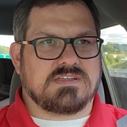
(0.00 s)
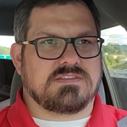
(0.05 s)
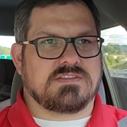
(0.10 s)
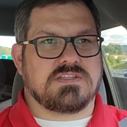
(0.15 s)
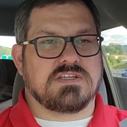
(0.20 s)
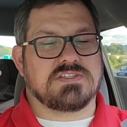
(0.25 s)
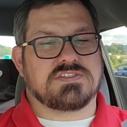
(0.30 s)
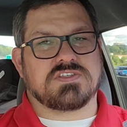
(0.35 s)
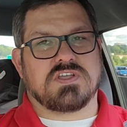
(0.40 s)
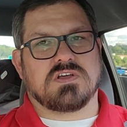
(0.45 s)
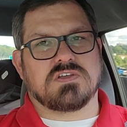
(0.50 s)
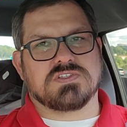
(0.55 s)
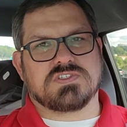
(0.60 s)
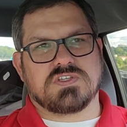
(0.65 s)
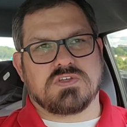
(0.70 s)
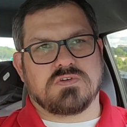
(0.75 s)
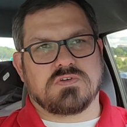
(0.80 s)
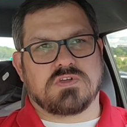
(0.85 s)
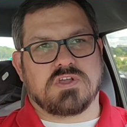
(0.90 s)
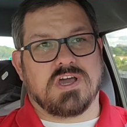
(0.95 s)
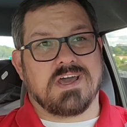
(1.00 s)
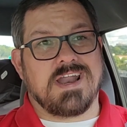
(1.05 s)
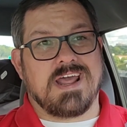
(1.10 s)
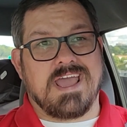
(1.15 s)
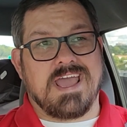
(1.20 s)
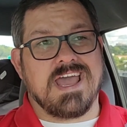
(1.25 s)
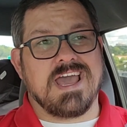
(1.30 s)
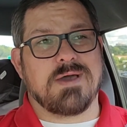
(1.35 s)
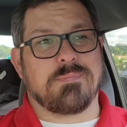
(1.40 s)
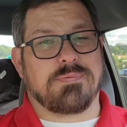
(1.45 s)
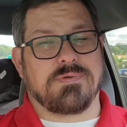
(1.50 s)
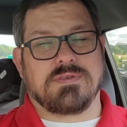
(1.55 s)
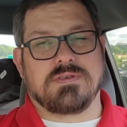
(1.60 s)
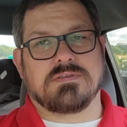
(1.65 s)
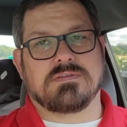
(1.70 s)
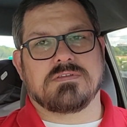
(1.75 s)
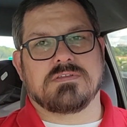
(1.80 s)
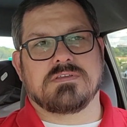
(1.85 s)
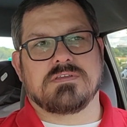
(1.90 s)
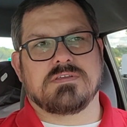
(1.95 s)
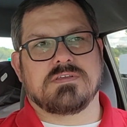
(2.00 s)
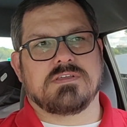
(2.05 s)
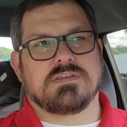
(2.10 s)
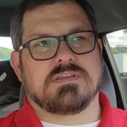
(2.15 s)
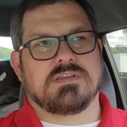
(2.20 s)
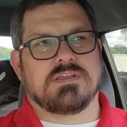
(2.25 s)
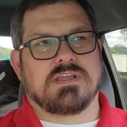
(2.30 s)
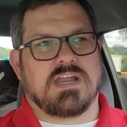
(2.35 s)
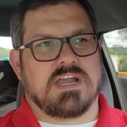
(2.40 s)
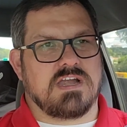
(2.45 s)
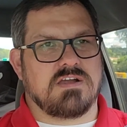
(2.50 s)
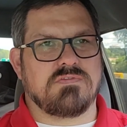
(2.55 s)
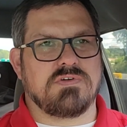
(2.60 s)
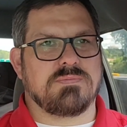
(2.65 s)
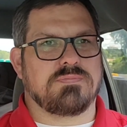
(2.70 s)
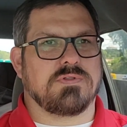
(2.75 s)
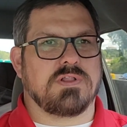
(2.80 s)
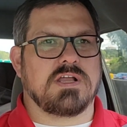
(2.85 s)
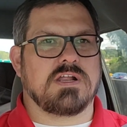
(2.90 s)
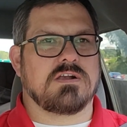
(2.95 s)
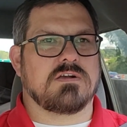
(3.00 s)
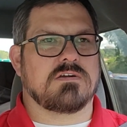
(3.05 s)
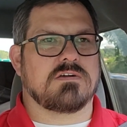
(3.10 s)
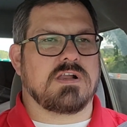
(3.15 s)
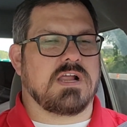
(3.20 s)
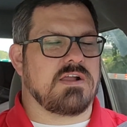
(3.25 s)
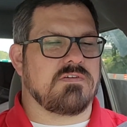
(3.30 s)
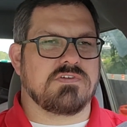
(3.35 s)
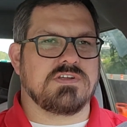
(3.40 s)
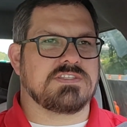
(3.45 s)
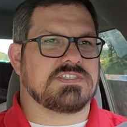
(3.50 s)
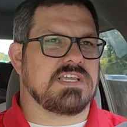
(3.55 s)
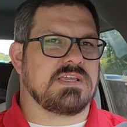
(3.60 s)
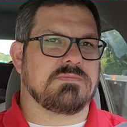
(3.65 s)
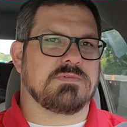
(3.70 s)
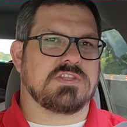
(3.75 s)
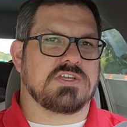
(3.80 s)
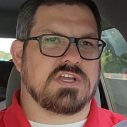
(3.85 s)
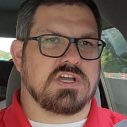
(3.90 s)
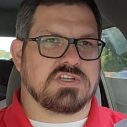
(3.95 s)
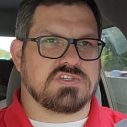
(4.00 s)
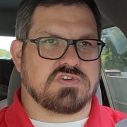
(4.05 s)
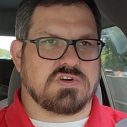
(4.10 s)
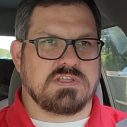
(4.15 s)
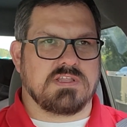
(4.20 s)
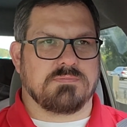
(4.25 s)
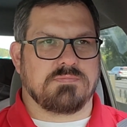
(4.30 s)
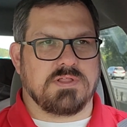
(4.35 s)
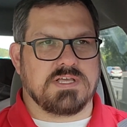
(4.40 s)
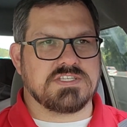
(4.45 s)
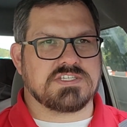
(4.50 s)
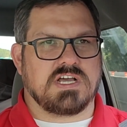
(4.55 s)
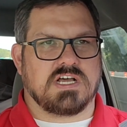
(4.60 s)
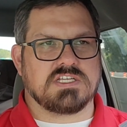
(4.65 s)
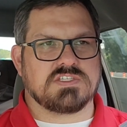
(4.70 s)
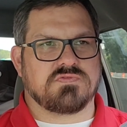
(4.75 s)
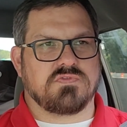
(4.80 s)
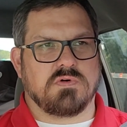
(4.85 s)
it's also gonna happen. Every player, every team in the country that plays college